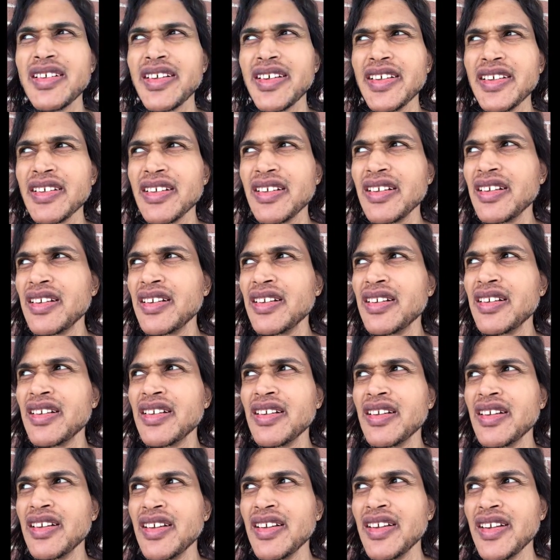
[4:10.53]
like,
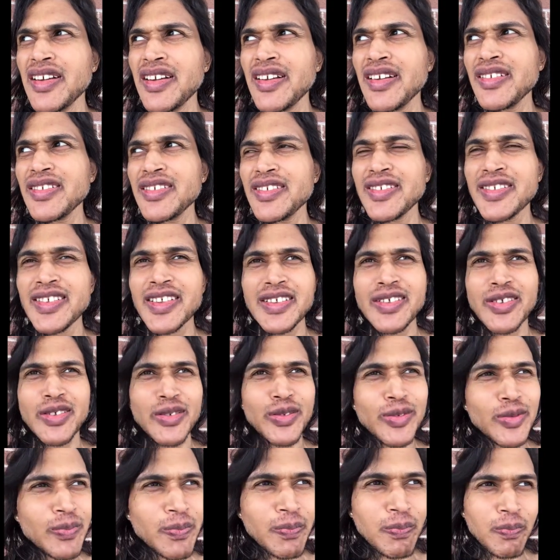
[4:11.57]
and also that
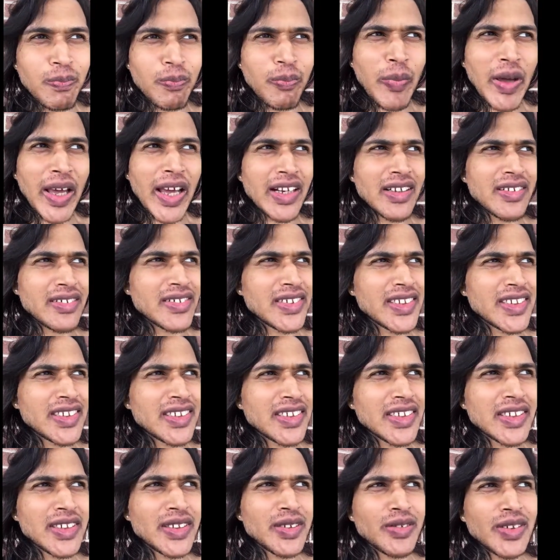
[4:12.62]
whole battery
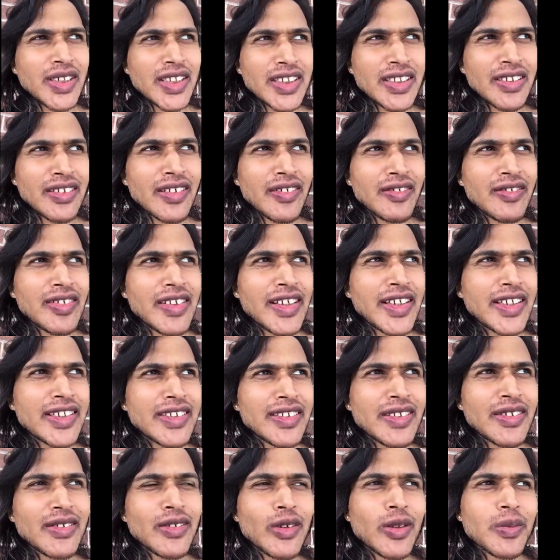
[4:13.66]
situation, I was like
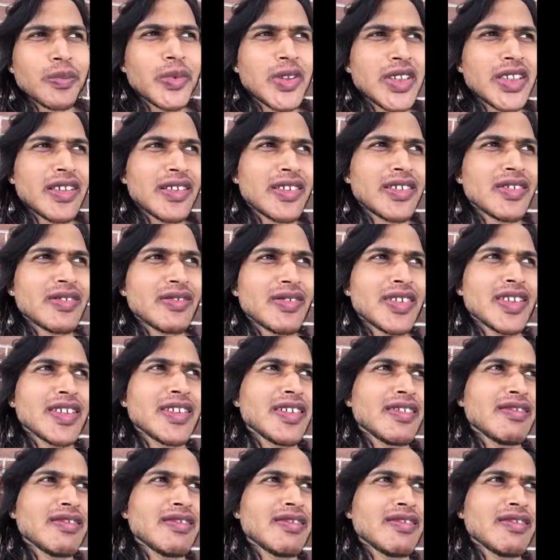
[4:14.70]
so obsessed with it.